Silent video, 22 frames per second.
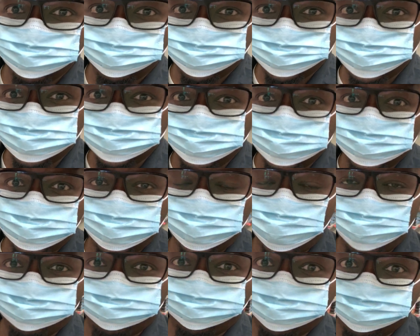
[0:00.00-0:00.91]
with the
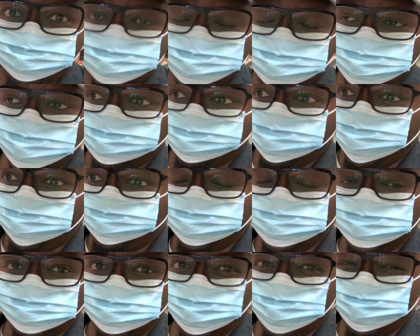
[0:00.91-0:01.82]
discomfort of
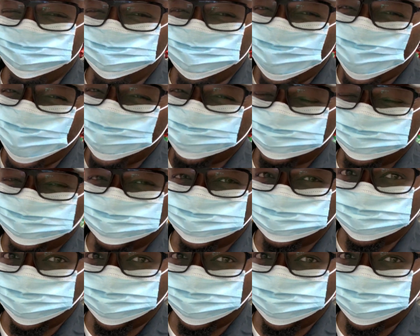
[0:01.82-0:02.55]
having to wear masks